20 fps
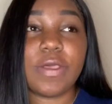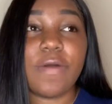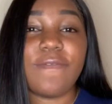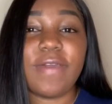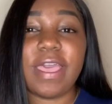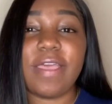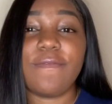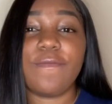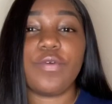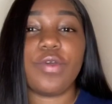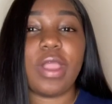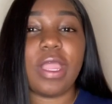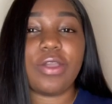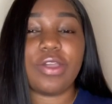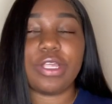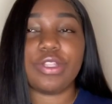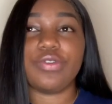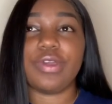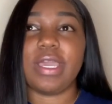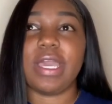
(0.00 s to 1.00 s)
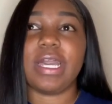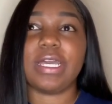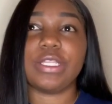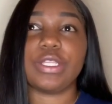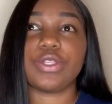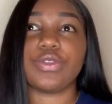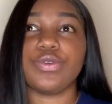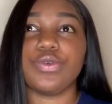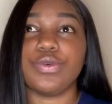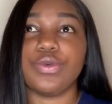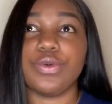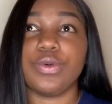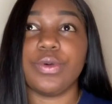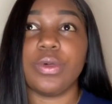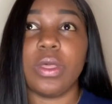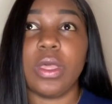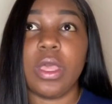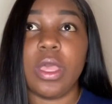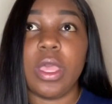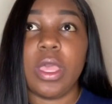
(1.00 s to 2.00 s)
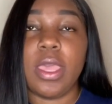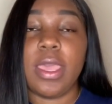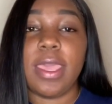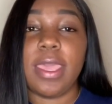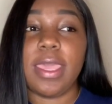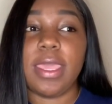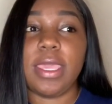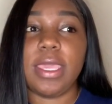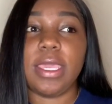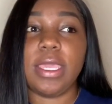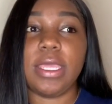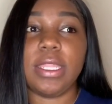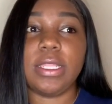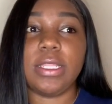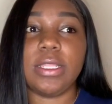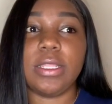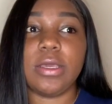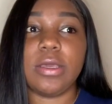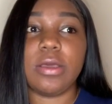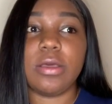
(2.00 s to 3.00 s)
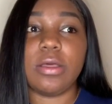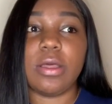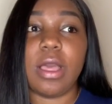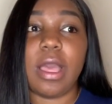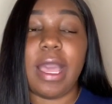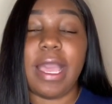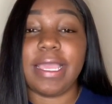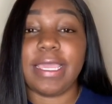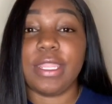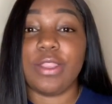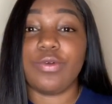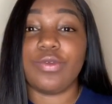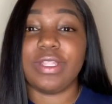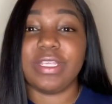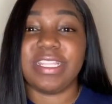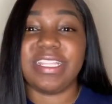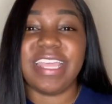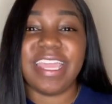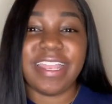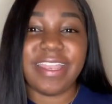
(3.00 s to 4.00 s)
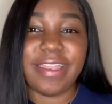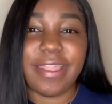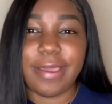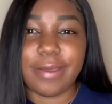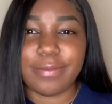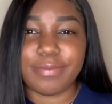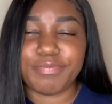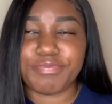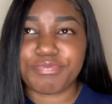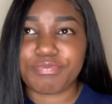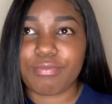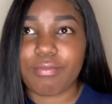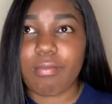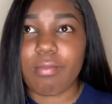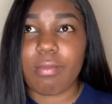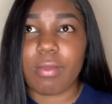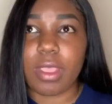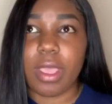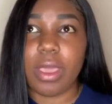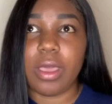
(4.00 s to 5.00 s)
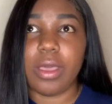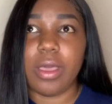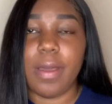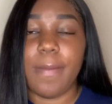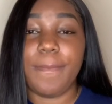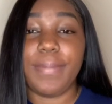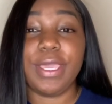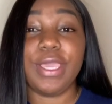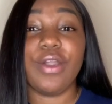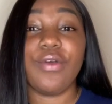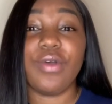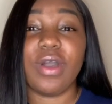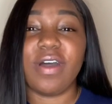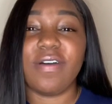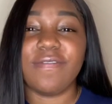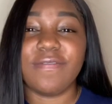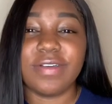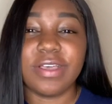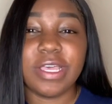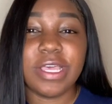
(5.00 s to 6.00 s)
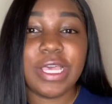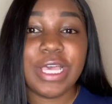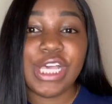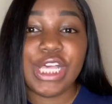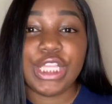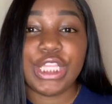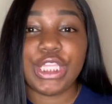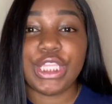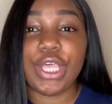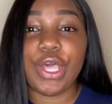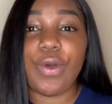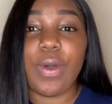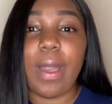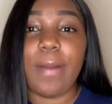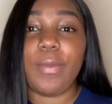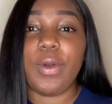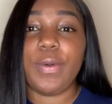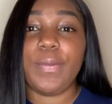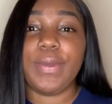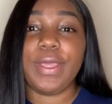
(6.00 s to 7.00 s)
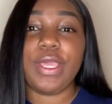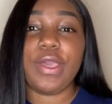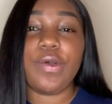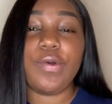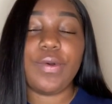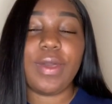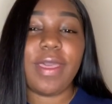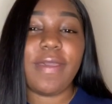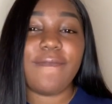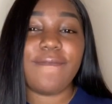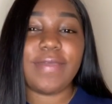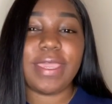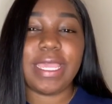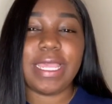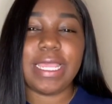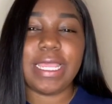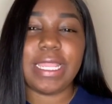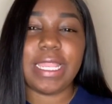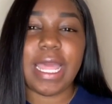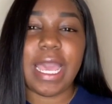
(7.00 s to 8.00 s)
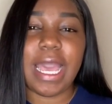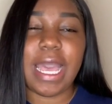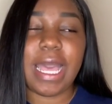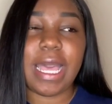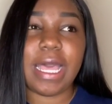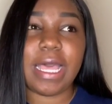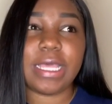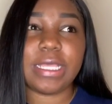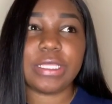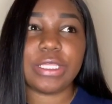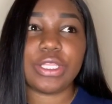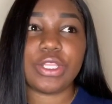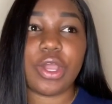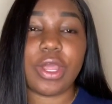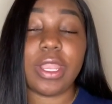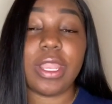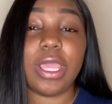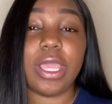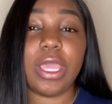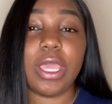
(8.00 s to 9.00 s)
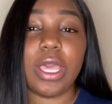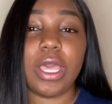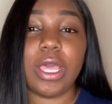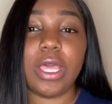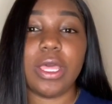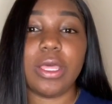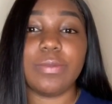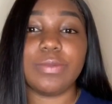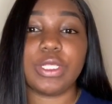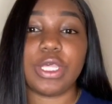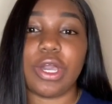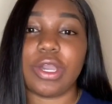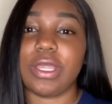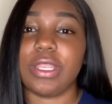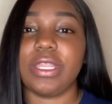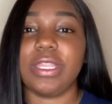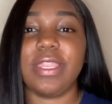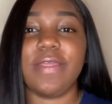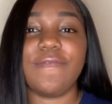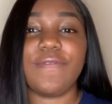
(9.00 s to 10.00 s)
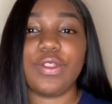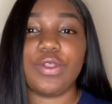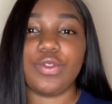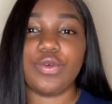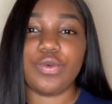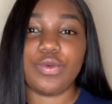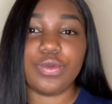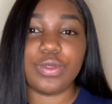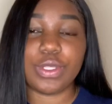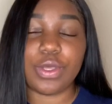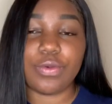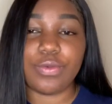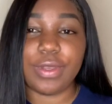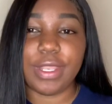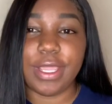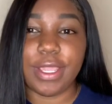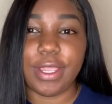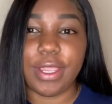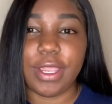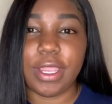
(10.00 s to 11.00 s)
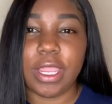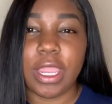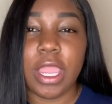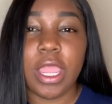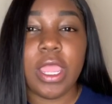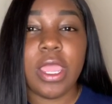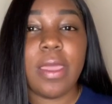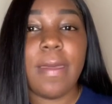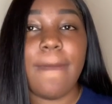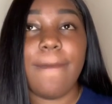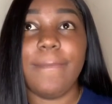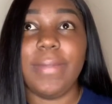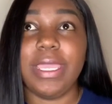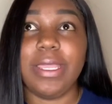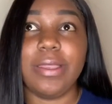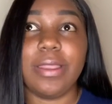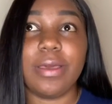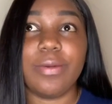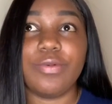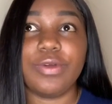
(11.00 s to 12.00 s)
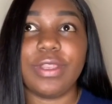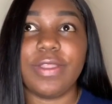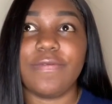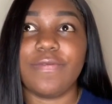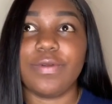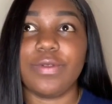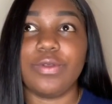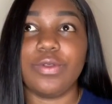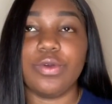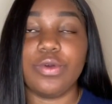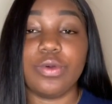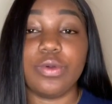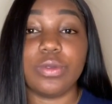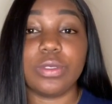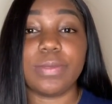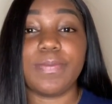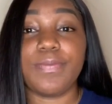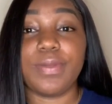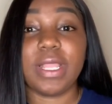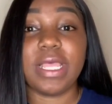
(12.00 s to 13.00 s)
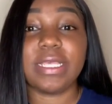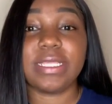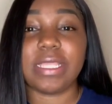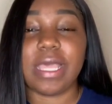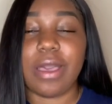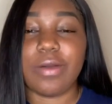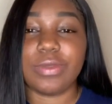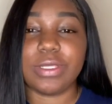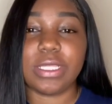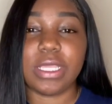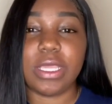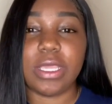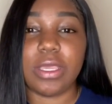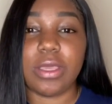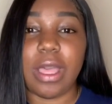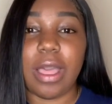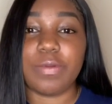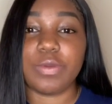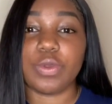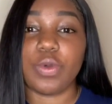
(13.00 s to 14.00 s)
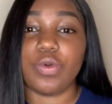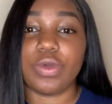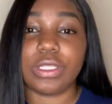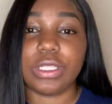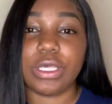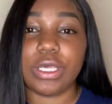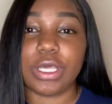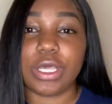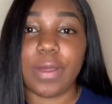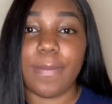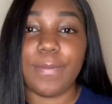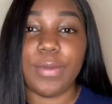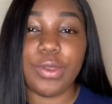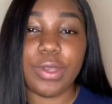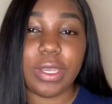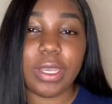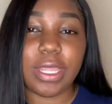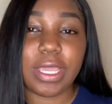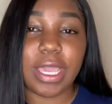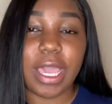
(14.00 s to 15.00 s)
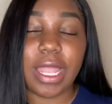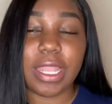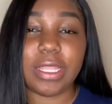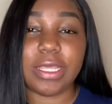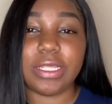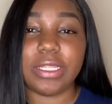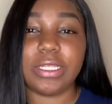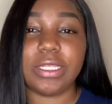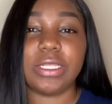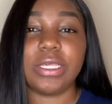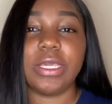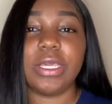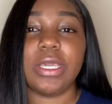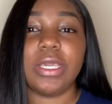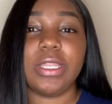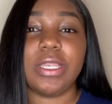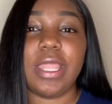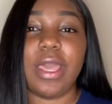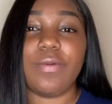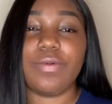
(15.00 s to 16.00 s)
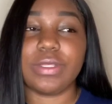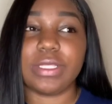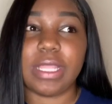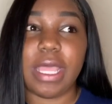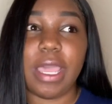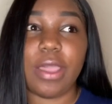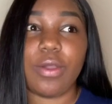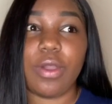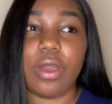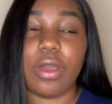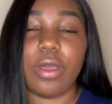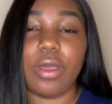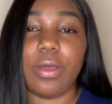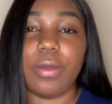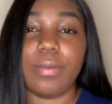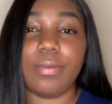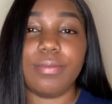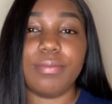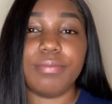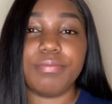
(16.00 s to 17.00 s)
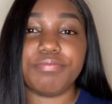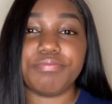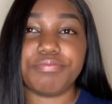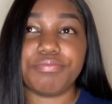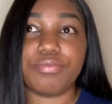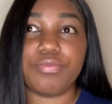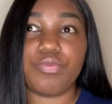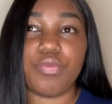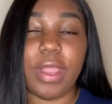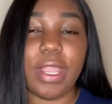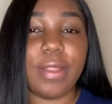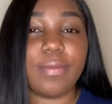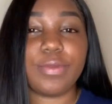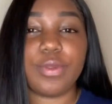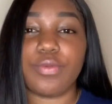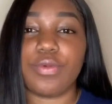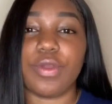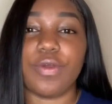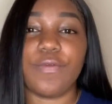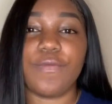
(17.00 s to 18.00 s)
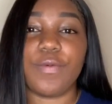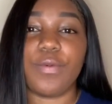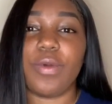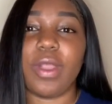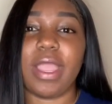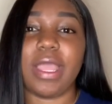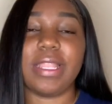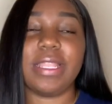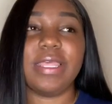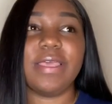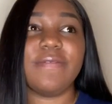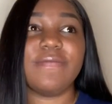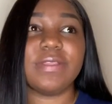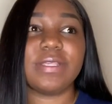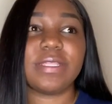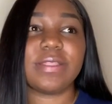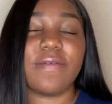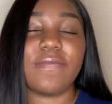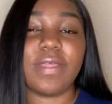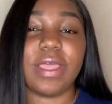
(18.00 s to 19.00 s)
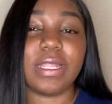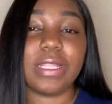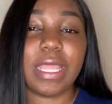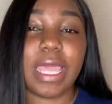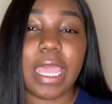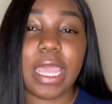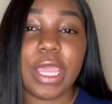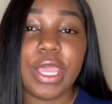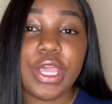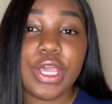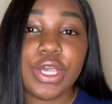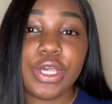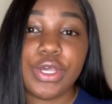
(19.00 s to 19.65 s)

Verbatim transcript: So fast forward, I graduate high school and I get on this dating app, uh, POF. So I'm on POF and I started um, talking to different dudes on there, meeting up with different dudes. Plus I was there, I was going to a community college that was like um, right up the road from where I lived and stuff like that.